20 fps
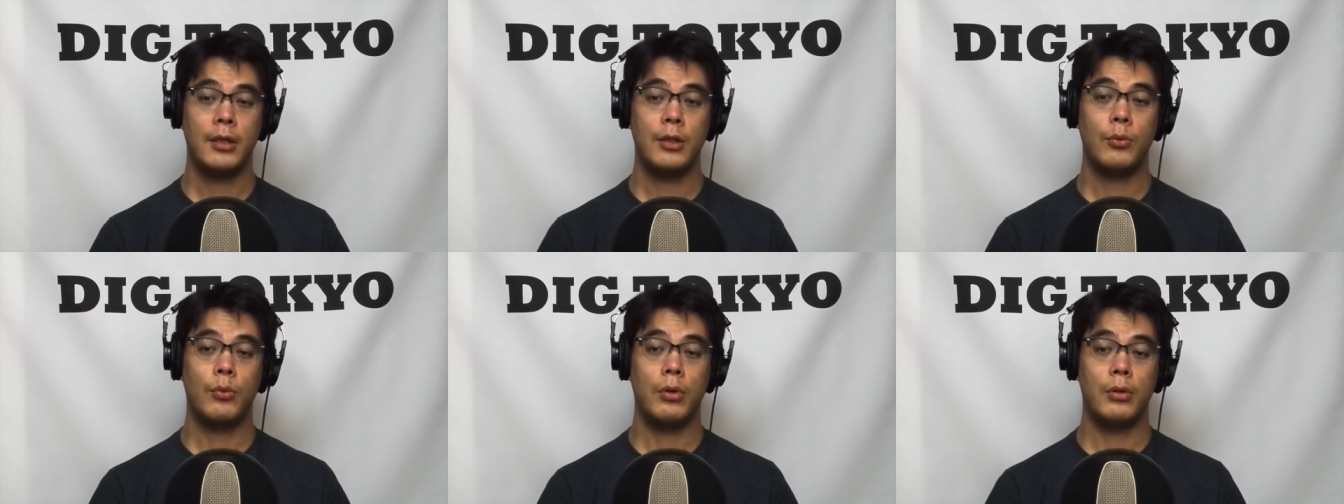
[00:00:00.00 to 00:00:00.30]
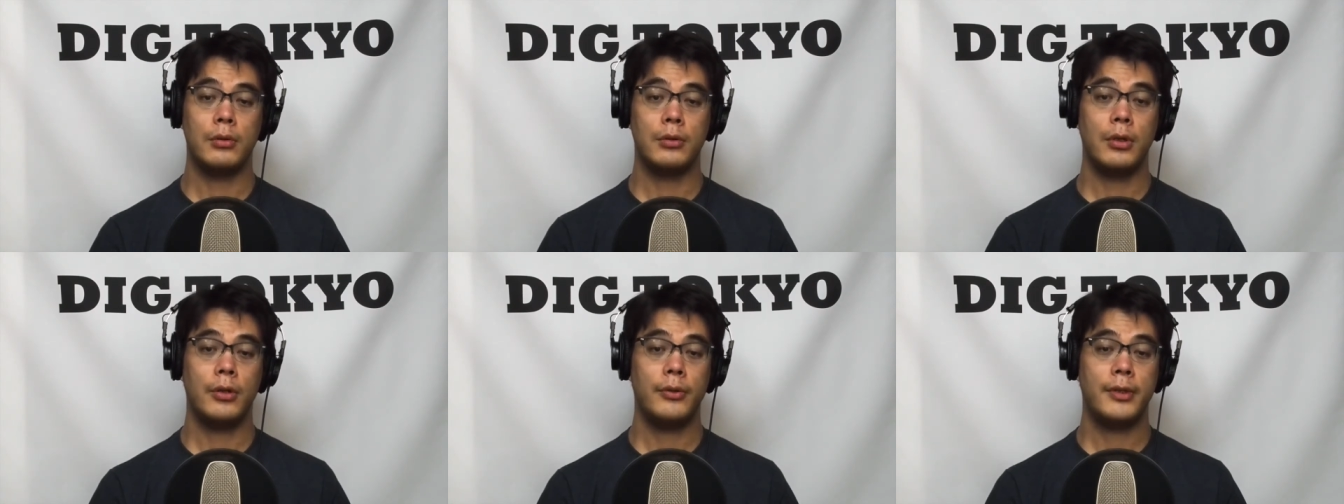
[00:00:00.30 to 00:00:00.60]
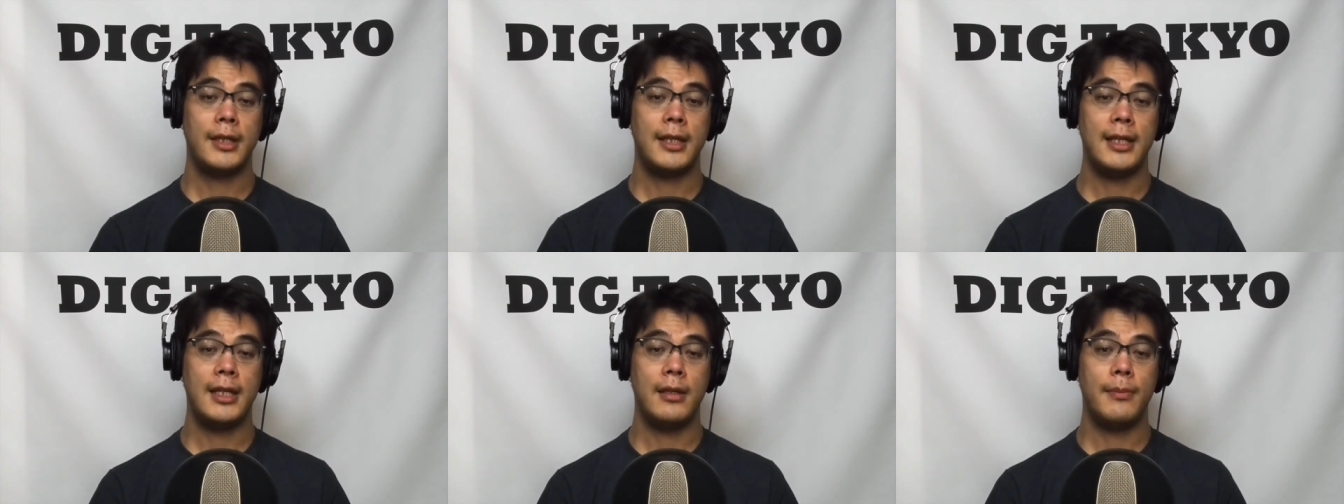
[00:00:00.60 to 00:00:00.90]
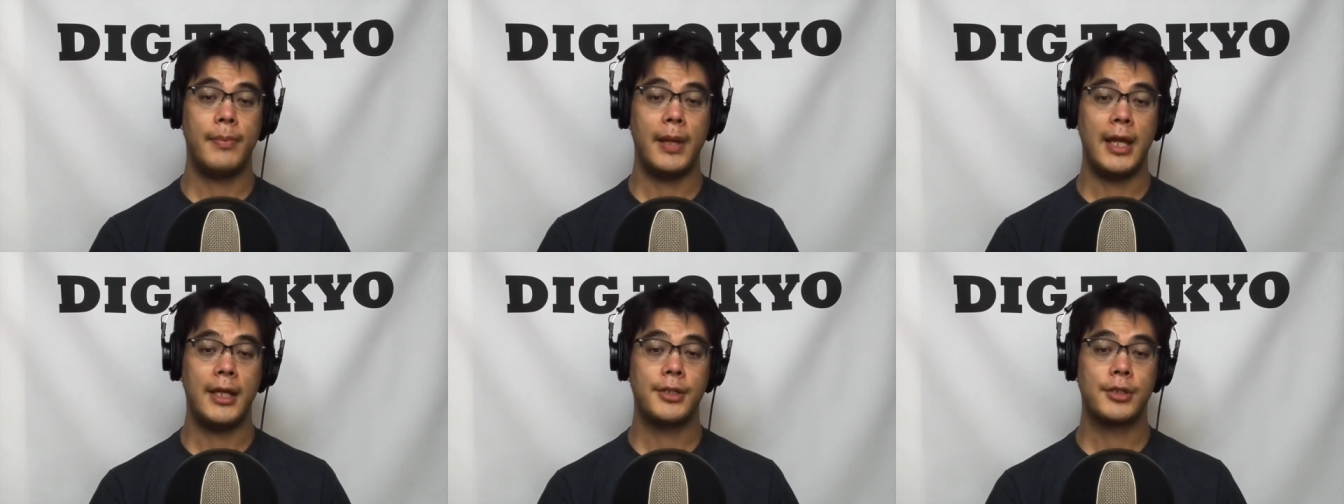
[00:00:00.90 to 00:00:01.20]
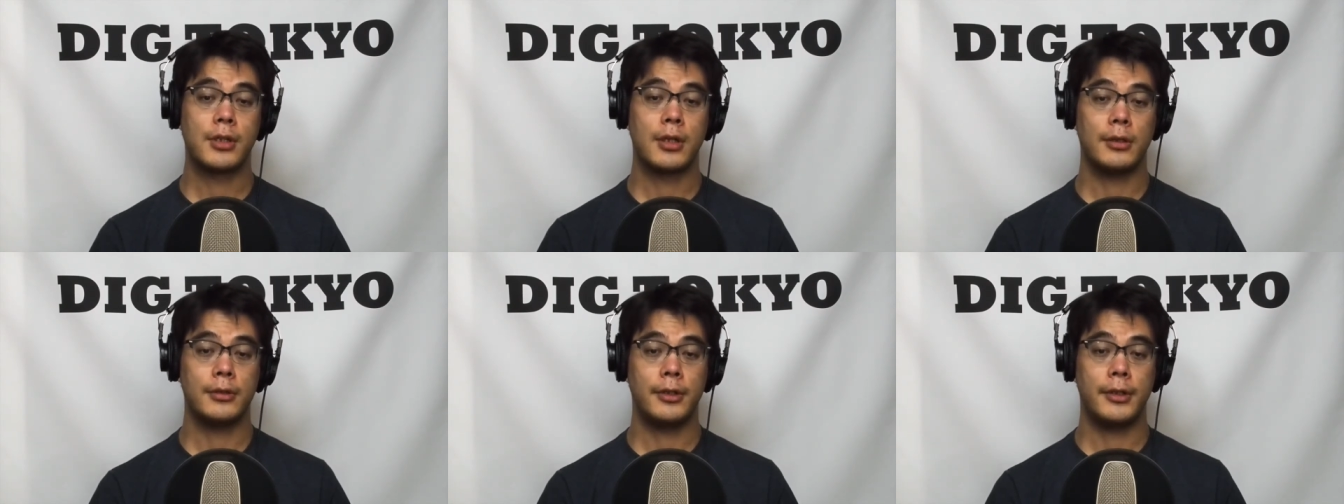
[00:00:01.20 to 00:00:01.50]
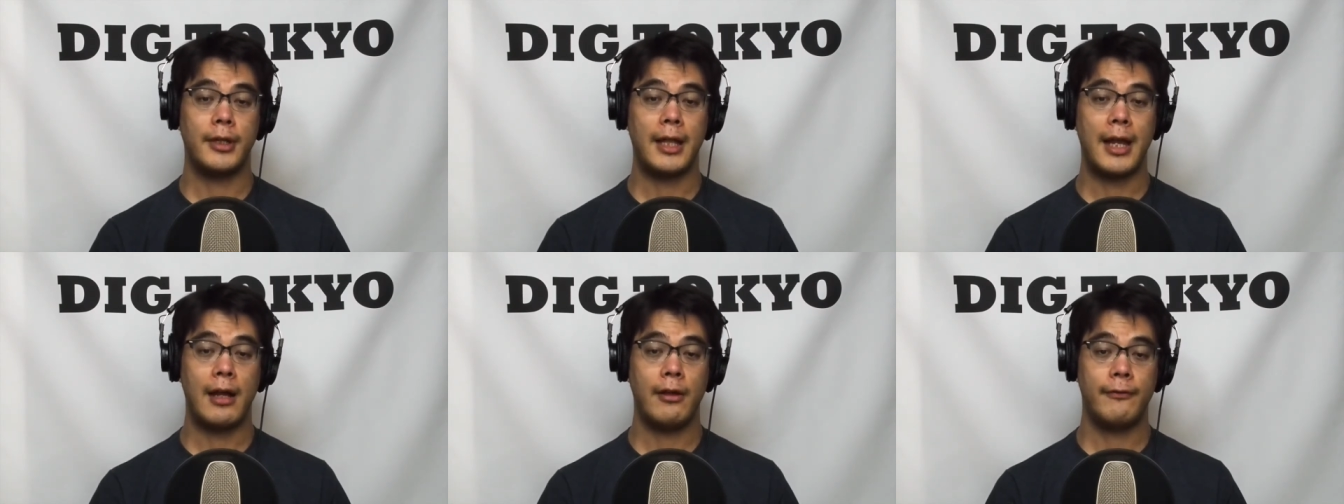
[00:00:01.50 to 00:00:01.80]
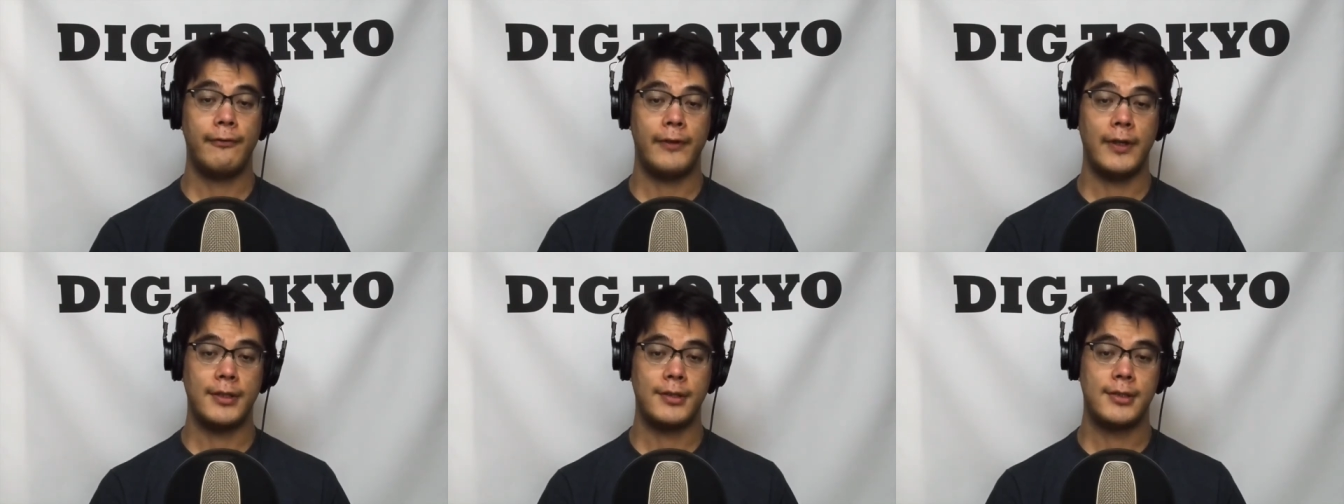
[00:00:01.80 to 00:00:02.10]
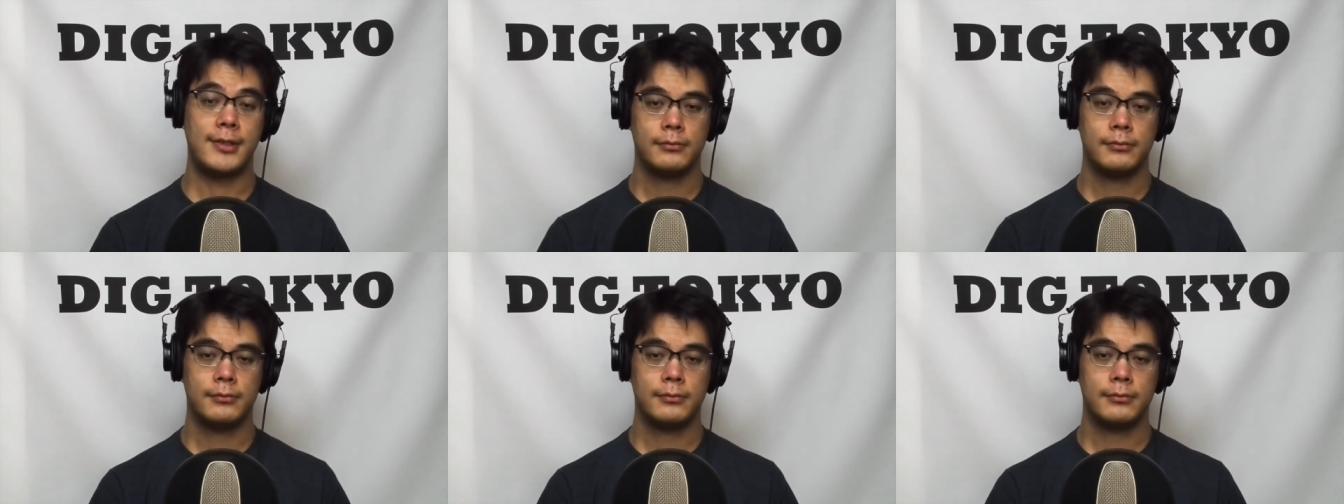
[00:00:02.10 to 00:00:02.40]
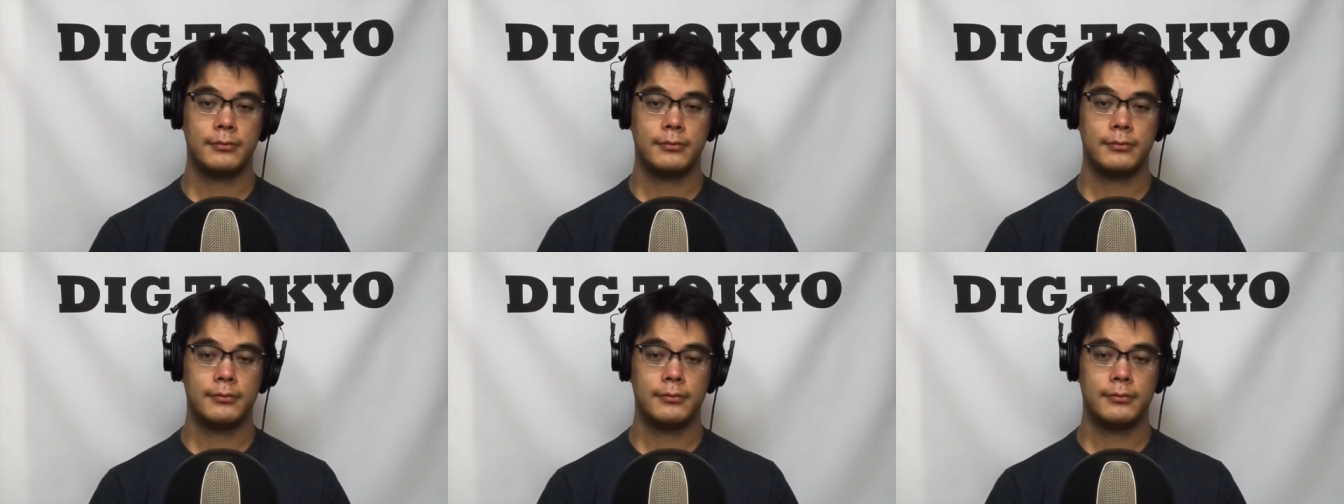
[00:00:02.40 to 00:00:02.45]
wore low-key beige-colored outfits